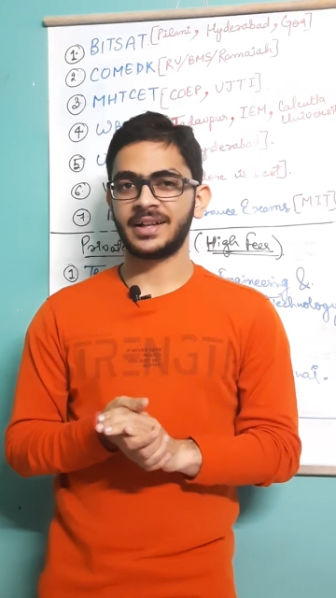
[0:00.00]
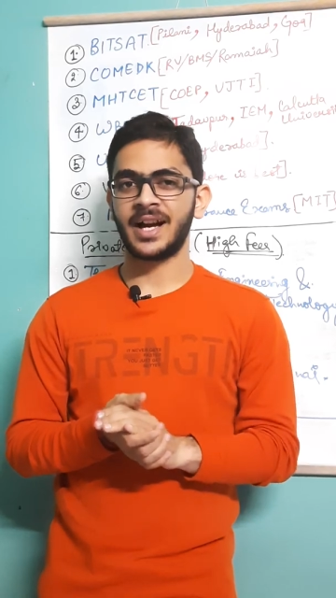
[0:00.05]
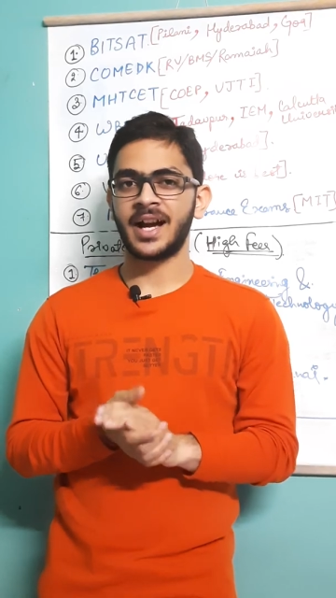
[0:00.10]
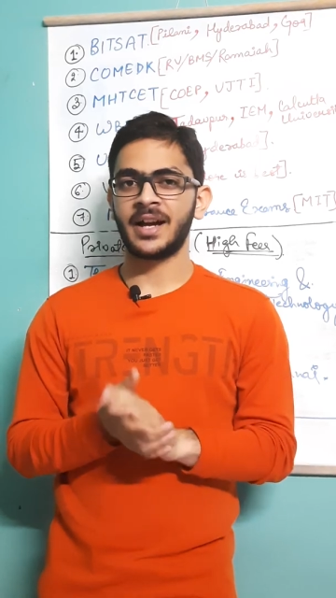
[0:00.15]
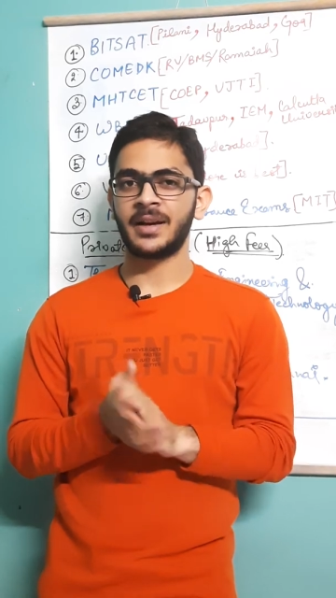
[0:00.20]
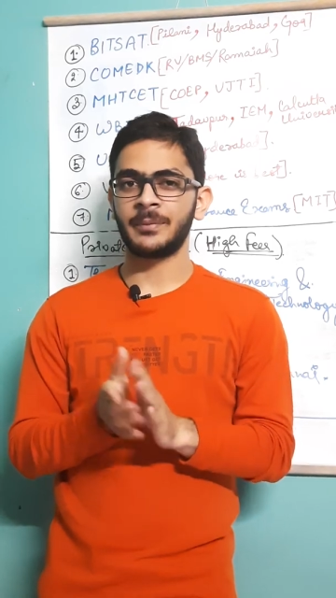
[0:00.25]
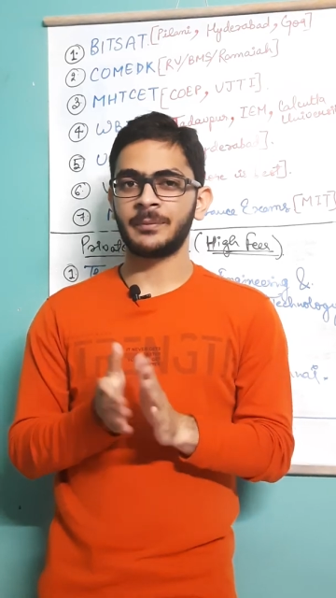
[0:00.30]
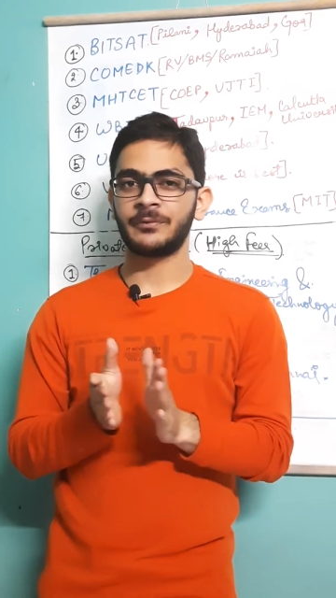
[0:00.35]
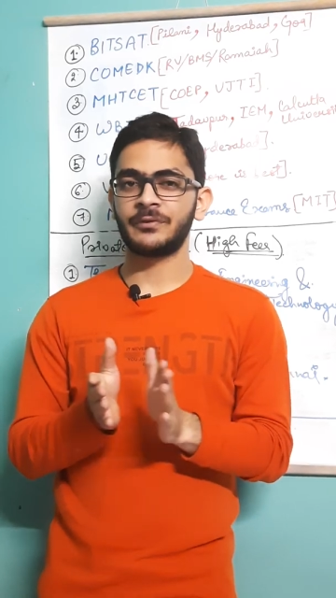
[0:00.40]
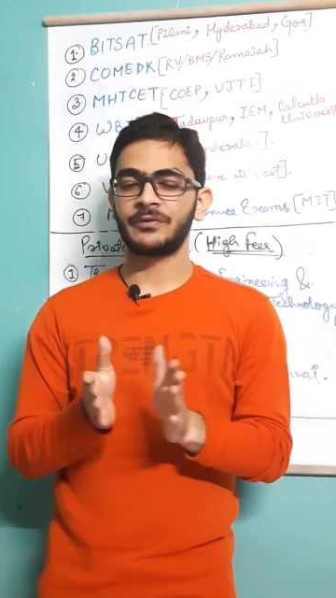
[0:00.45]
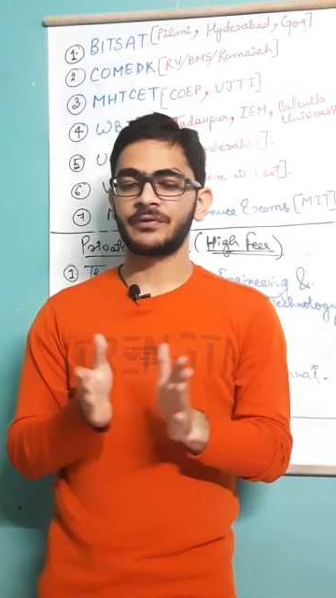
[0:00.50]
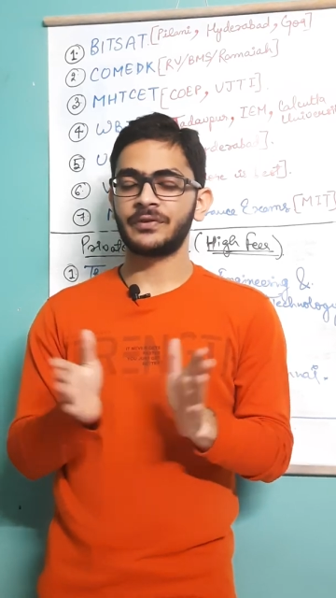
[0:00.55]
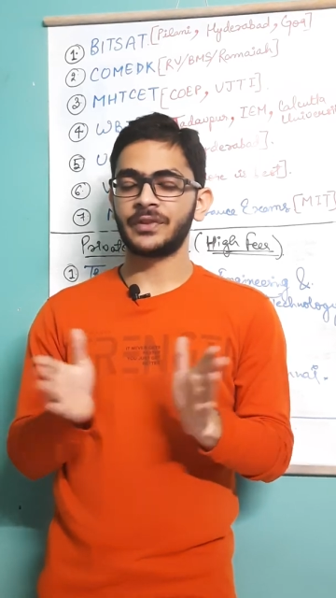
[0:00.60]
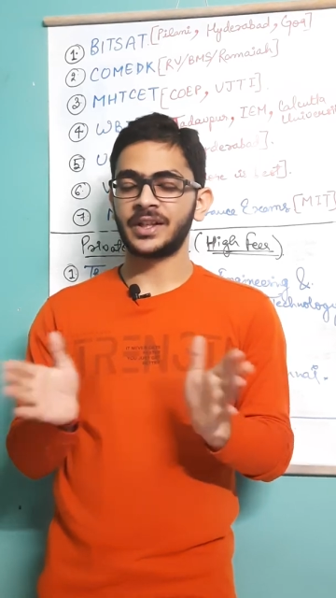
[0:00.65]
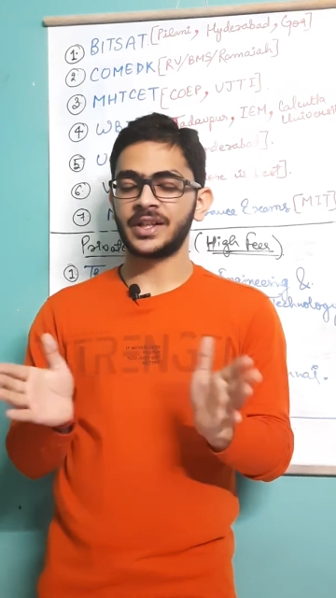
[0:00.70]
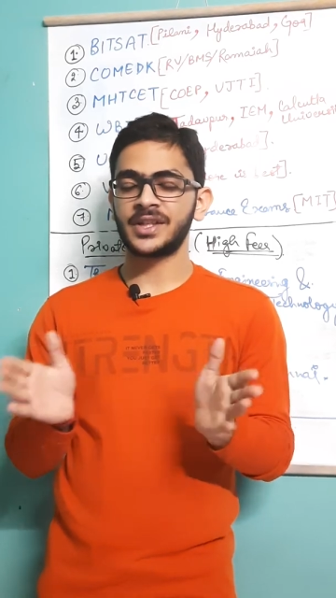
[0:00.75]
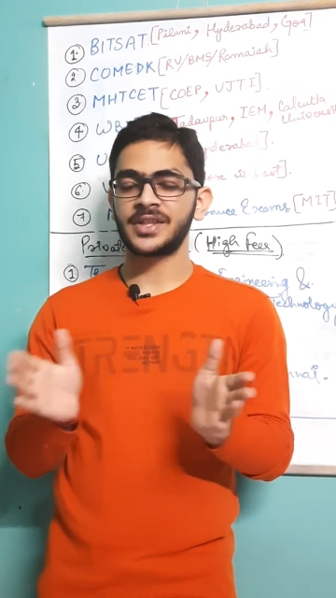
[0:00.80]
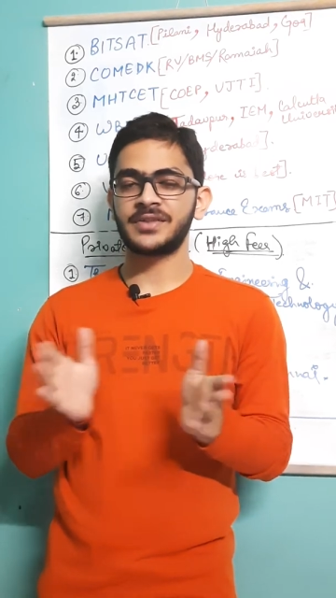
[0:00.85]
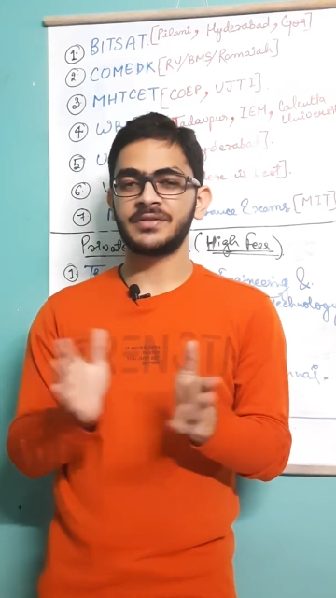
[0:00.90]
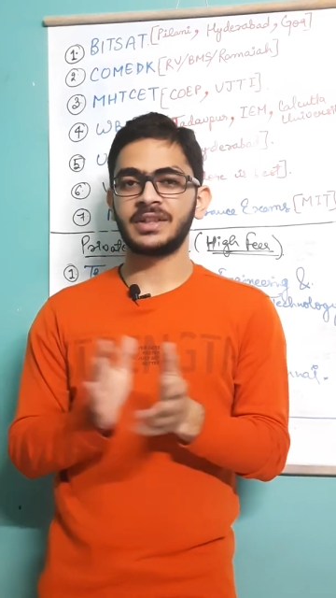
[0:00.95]
I am
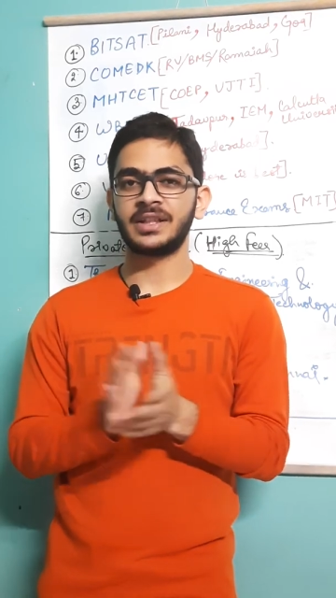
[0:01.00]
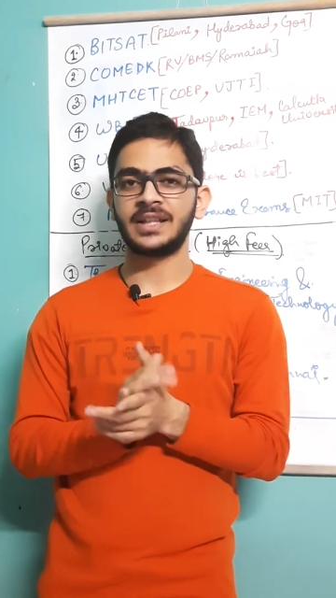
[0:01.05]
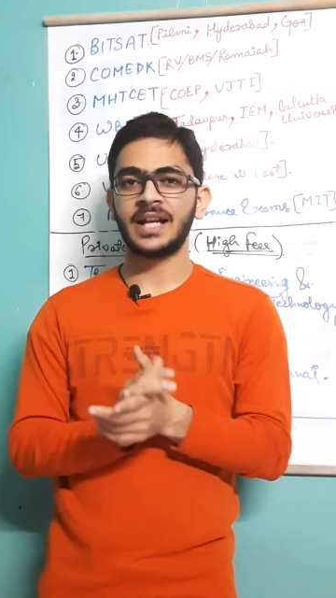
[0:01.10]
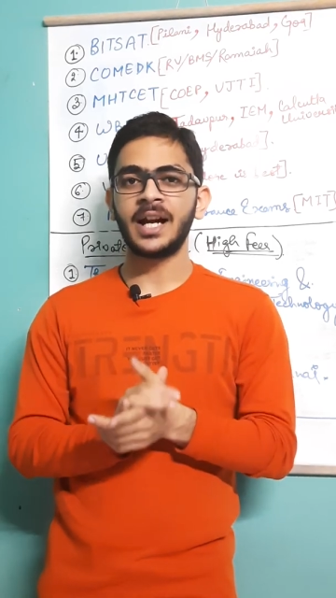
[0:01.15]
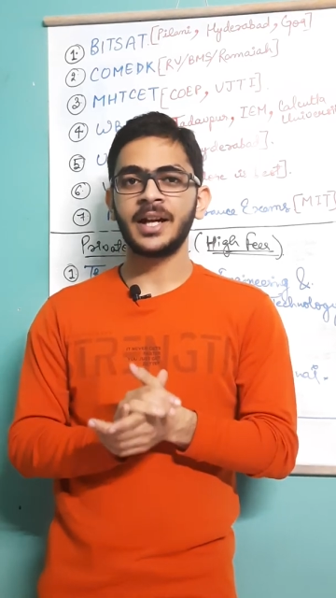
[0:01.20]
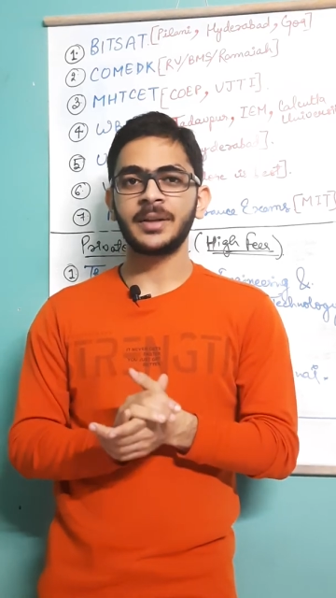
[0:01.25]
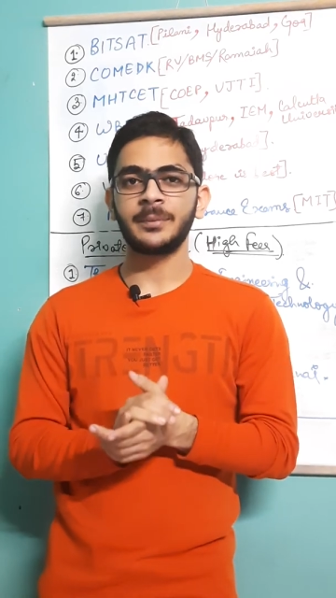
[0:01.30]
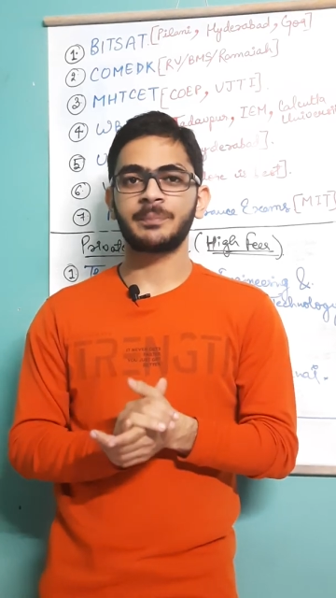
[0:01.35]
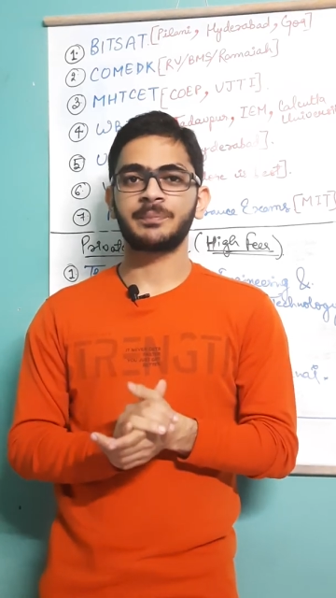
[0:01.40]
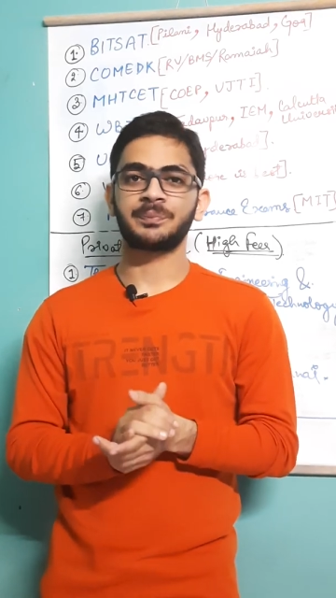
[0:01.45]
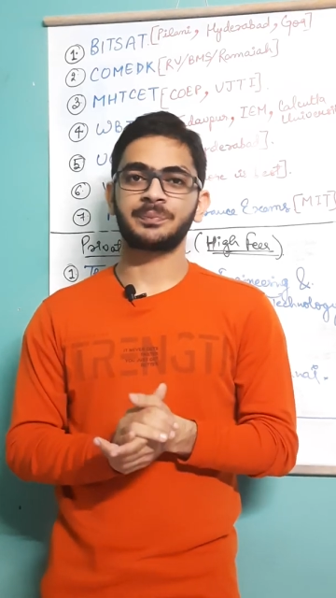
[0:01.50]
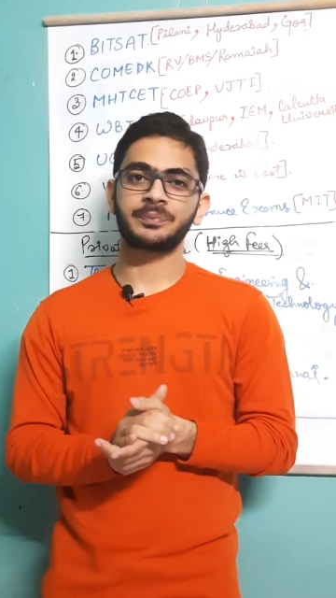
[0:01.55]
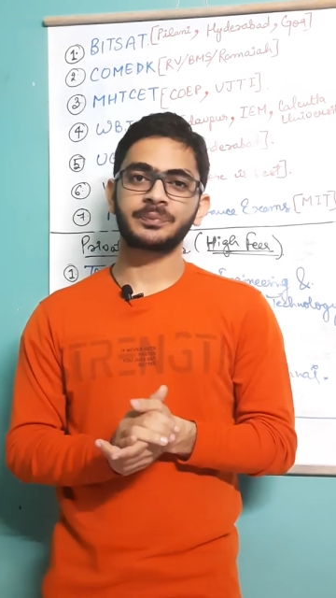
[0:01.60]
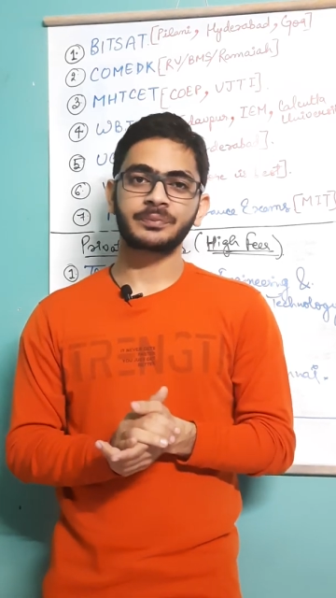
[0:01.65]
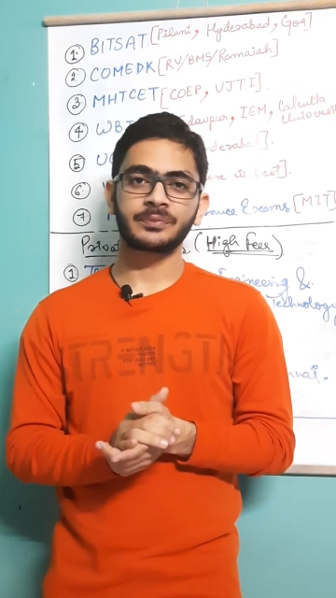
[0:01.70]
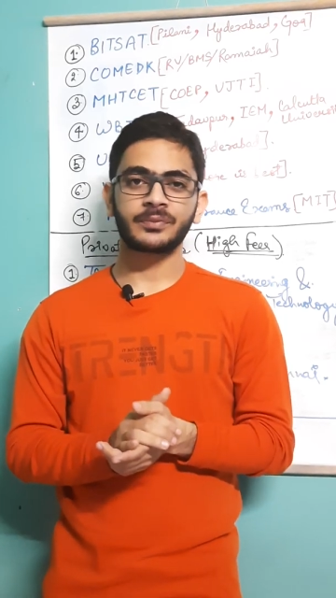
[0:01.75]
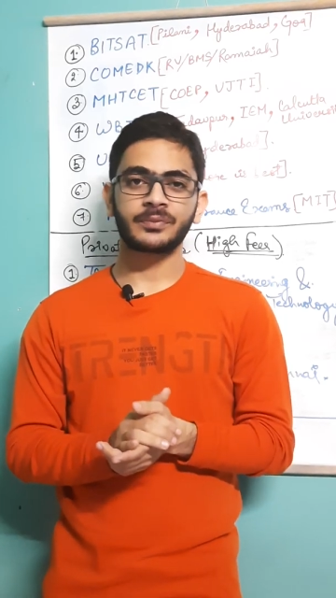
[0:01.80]
finished with that,